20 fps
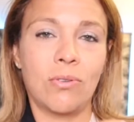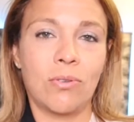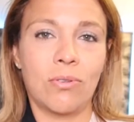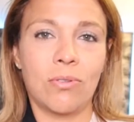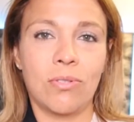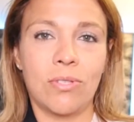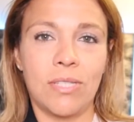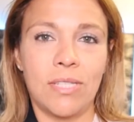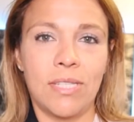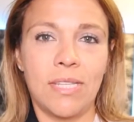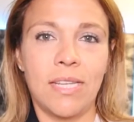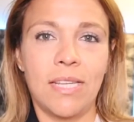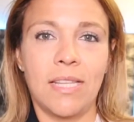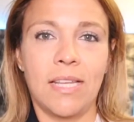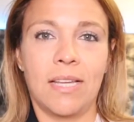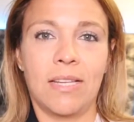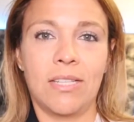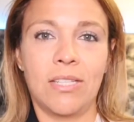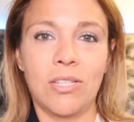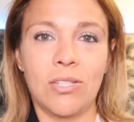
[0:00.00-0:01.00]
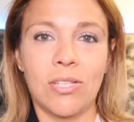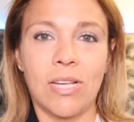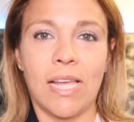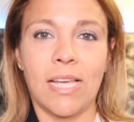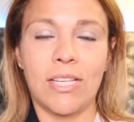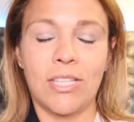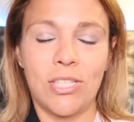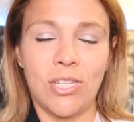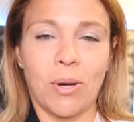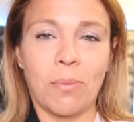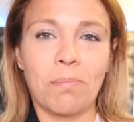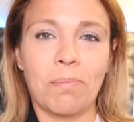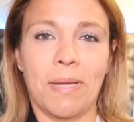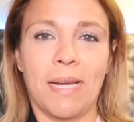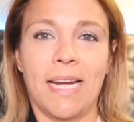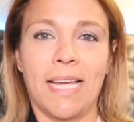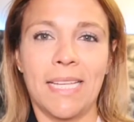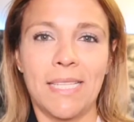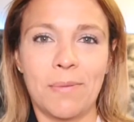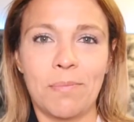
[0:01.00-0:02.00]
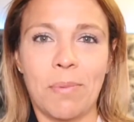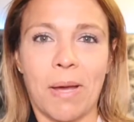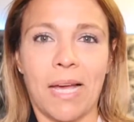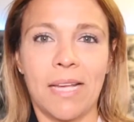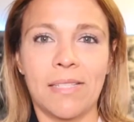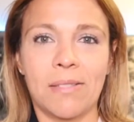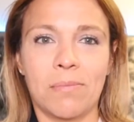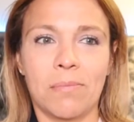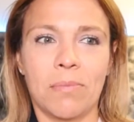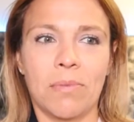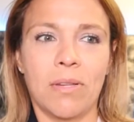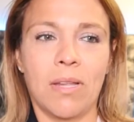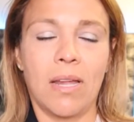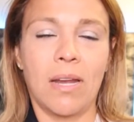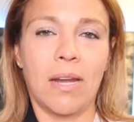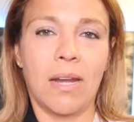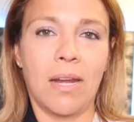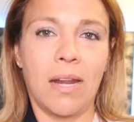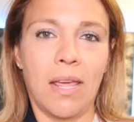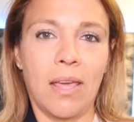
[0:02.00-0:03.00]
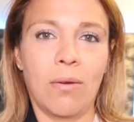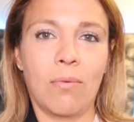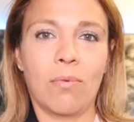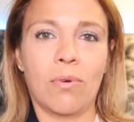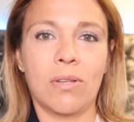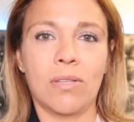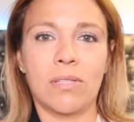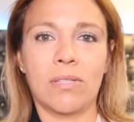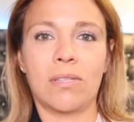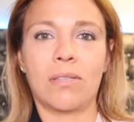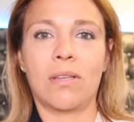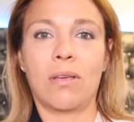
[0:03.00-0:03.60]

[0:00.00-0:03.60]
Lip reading: could see that it just like jumping, like spasm, and it was